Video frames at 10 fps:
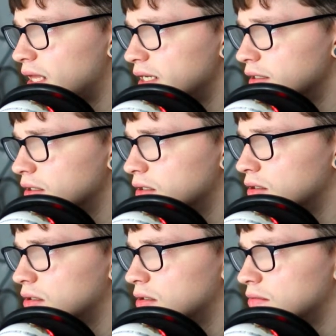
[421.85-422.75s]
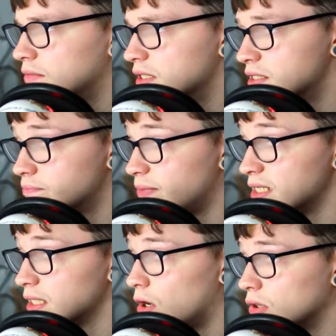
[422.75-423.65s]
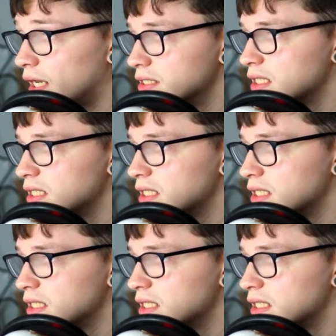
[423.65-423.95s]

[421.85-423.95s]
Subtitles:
then there's basically online